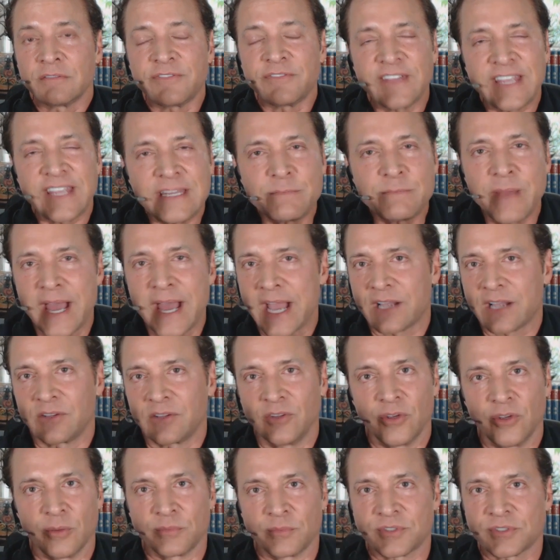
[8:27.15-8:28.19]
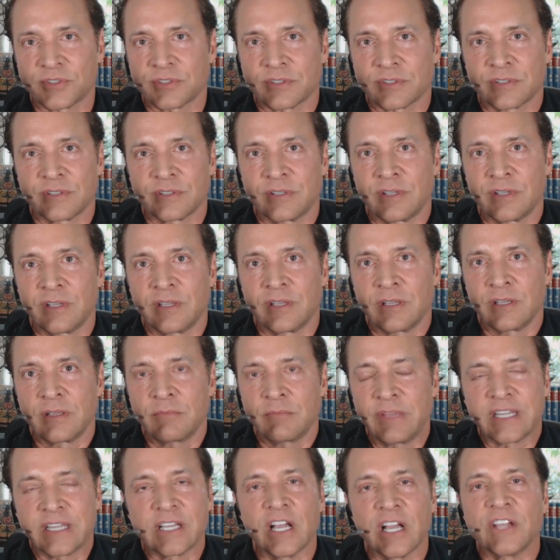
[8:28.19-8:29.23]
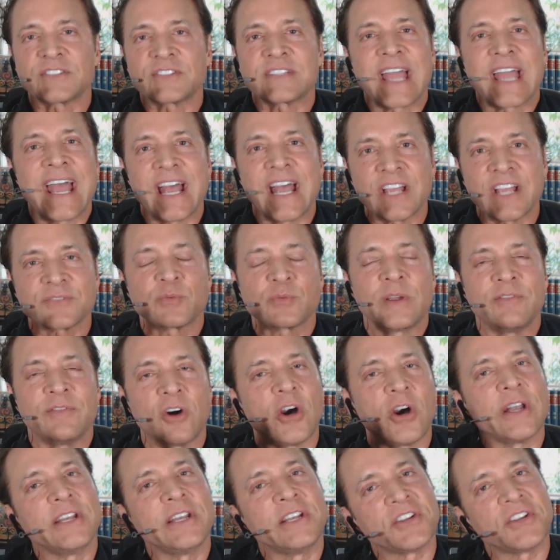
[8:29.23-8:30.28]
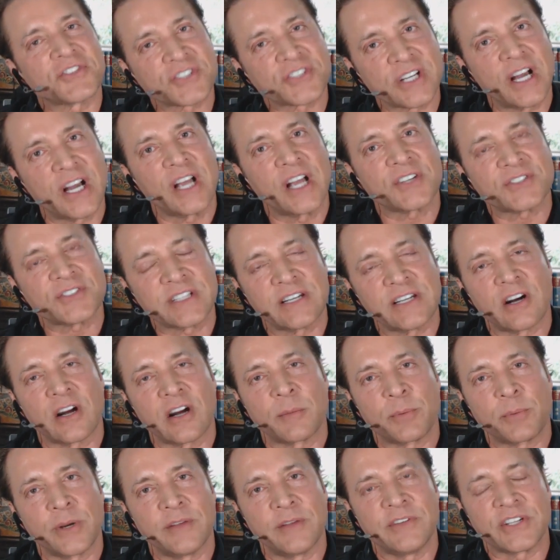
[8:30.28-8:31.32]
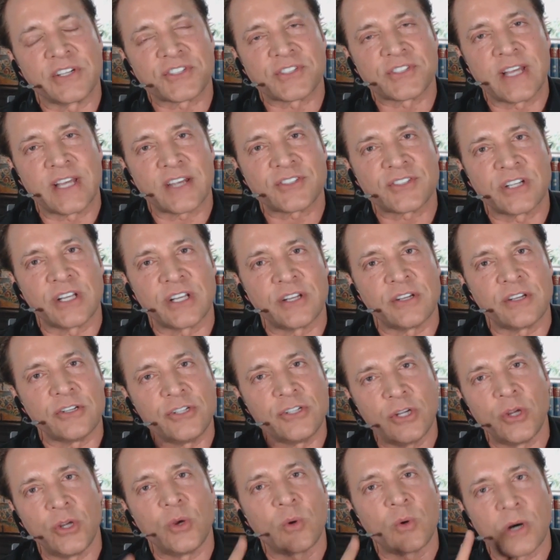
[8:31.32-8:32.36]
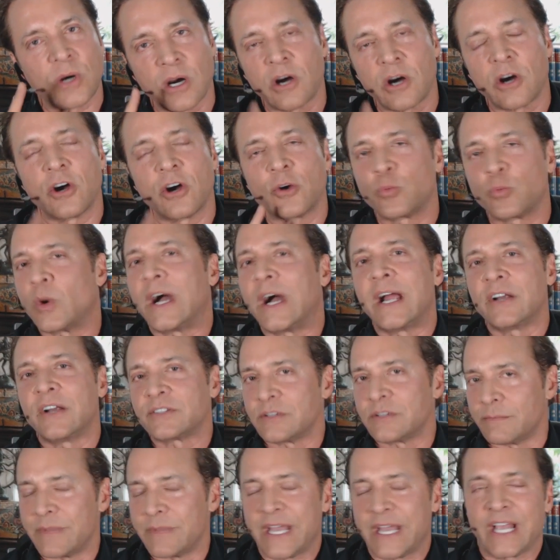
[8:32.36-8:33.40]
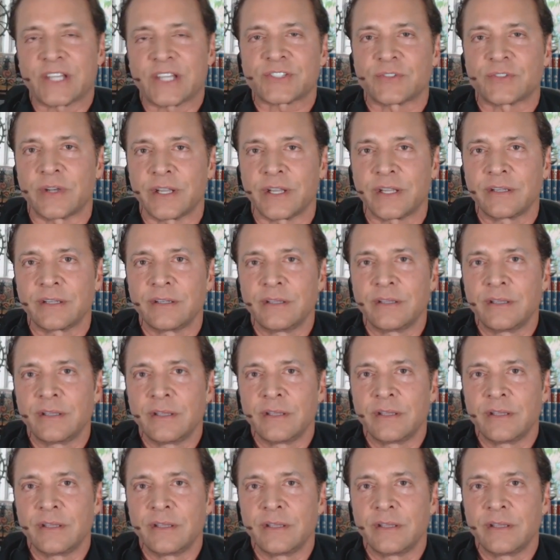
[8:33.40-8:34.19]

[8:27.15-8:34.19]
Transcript: Feedback loops. Because as we've already discussed in our previous session, you are hardwired to mastery.